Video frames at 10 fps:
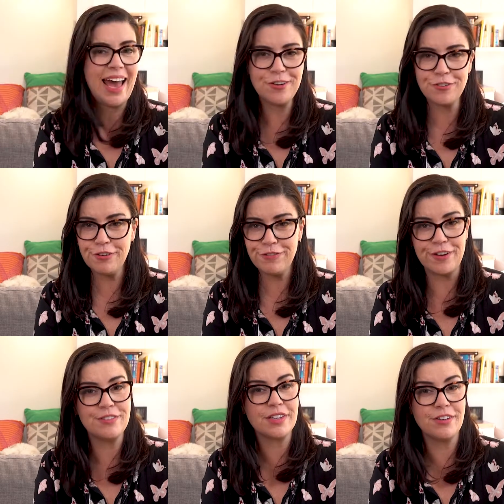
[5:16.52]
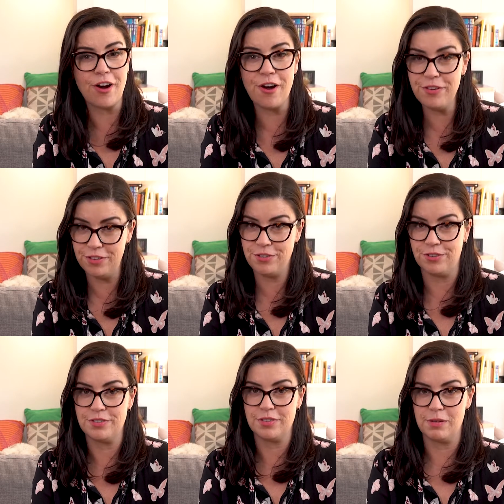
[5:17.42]
Android phones are your only
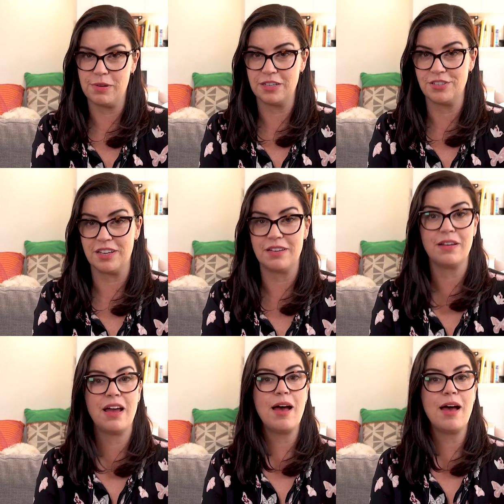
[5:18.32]
choice on a budget,